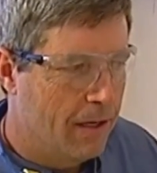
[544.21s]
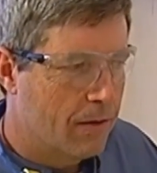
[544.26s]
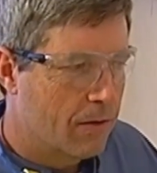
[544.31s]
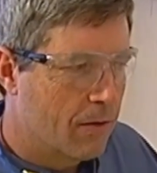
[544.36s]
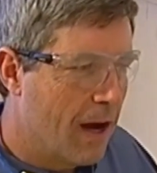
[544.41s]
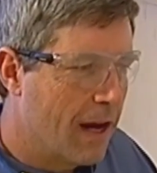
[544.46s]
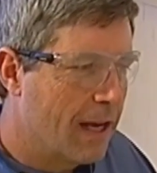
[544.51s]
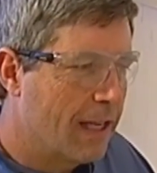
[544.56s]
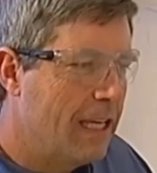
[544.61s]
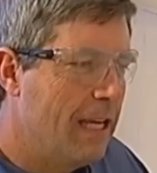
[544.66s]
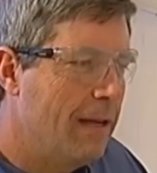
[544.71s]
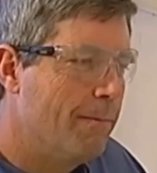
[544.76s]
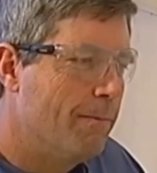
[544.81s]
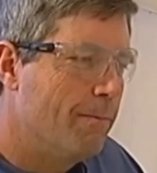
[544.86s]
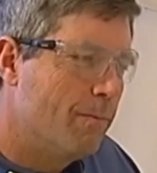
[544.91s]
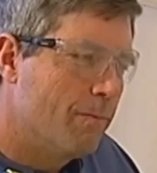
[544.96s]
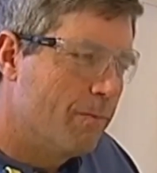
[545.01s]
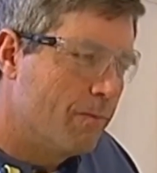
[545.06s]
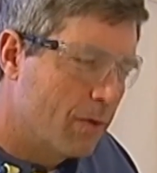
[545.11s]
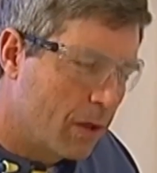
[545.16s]
try and keep
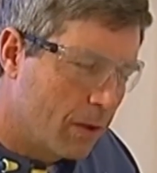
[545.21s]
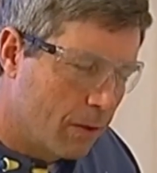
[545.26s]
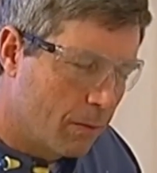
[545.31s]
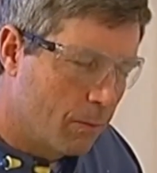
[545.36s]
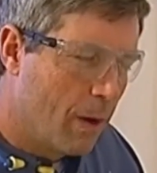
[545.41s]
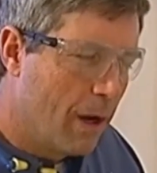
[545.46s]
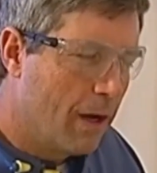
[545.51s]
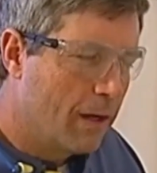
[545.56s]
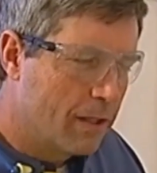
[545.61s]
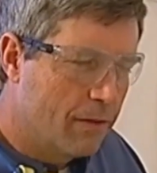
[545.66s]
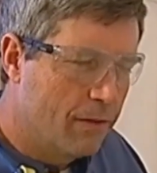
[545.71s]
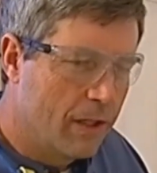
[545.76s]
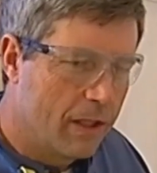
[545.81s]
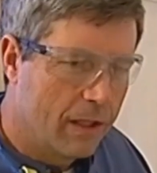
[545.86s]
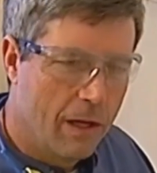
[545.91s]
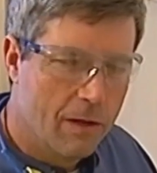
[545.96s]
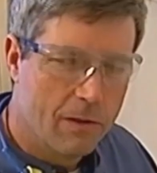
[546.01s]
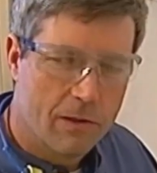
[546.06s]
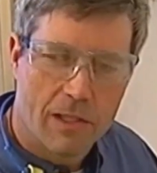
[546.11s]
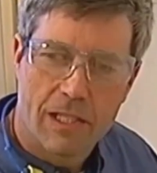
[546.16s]
relatively
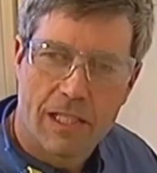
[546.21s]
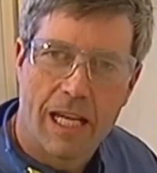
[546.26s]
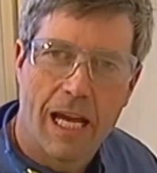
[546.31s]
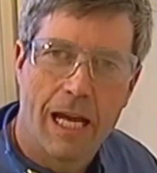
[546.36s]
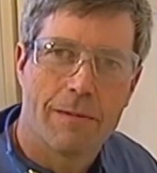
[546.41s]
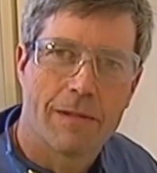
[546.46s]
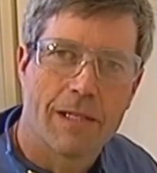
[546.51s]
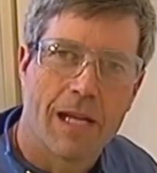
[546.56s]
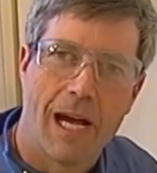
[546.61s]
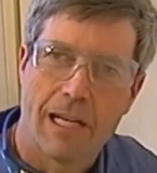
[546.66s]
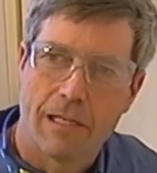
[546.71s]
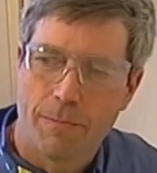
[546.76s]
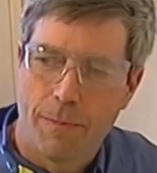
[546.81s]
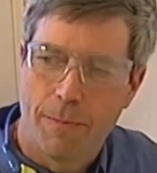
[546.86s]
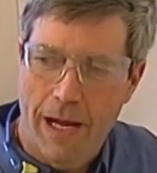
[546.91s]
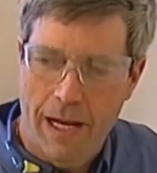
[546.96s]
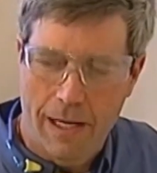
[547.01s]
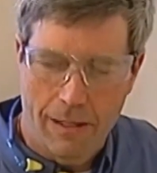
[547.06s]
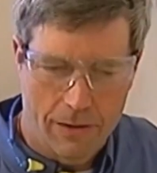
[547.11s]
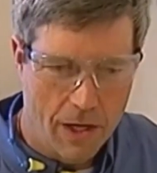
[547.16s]
close to the same size
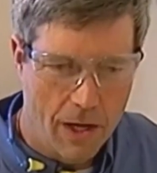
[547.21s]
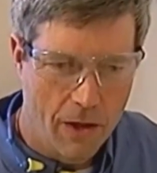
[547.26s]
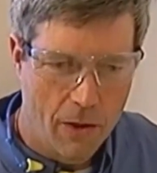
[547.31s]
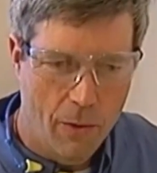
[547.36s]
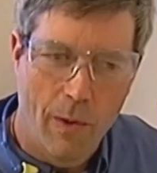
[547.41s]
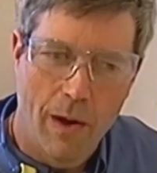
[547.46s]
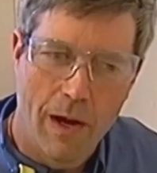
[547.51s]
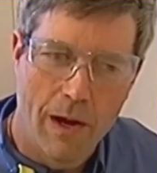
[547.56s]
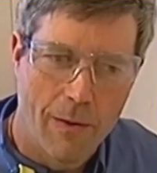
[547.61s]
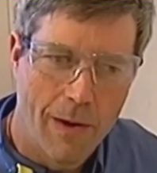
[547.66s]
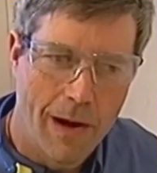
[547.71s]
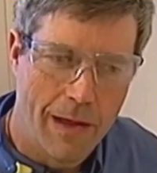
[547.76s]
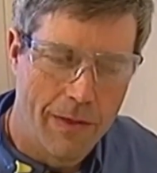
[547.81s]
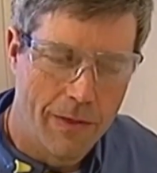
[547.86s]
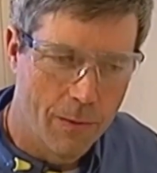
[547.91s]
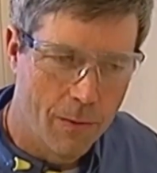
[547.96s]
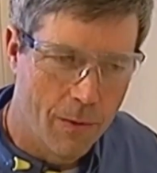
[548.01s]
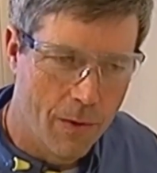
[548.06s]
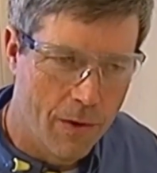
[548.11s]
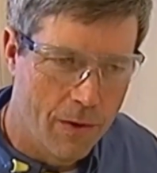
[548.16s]
panels all the way around
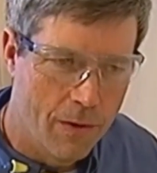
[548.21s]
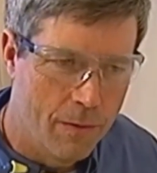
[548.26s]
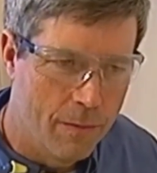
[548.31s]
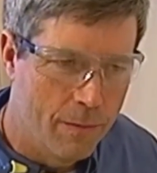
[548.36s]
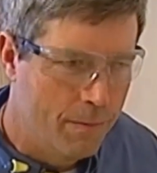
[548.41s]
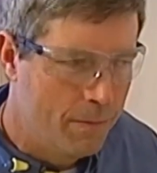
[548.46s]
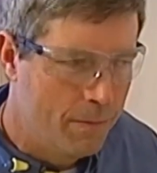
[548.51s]
the room.